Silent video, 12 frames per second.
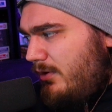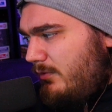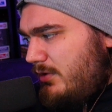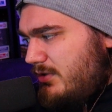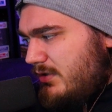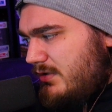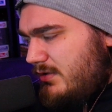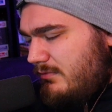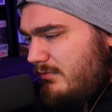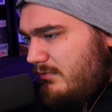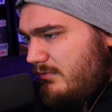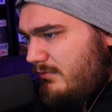and we just,
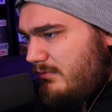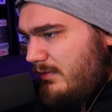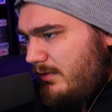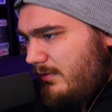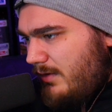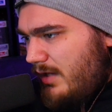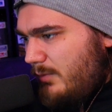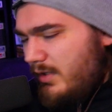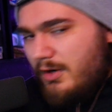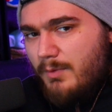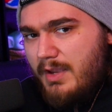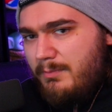you know, kind of went
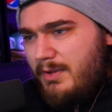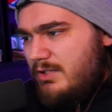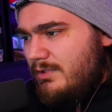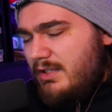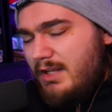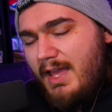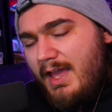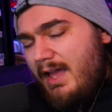on a rampage with it.